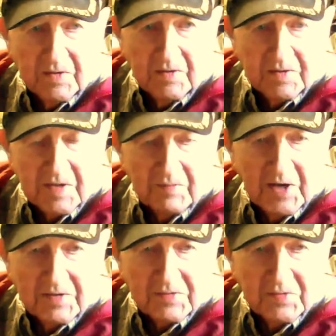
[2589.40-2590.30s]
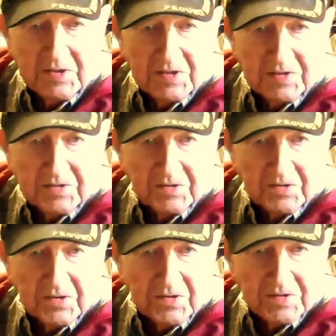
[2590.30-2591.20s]
Sometimes we just took
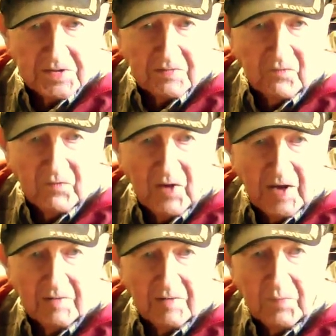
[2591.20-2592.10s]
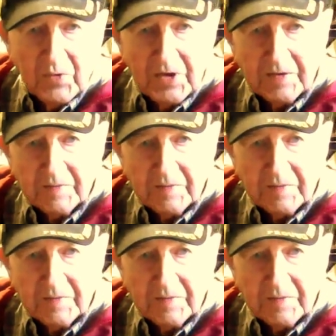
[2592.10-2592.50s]
turns flying point